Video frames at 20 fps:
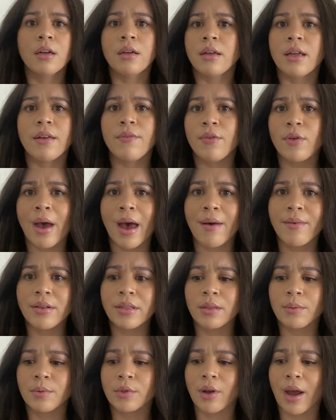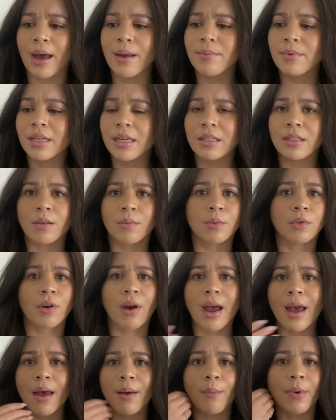If you haven't subscribed yet,
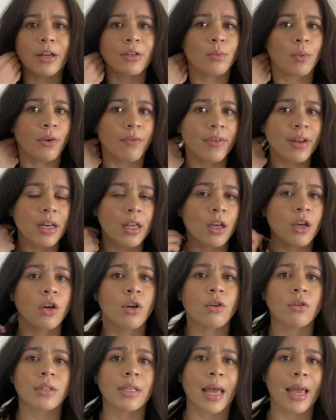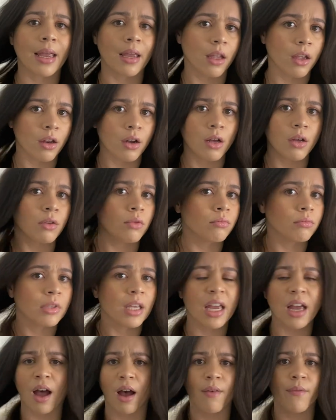subscribe, watch more videos, like, you know,
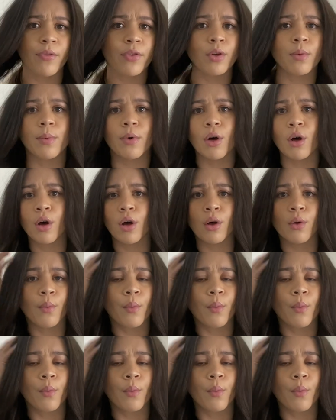get comfortable.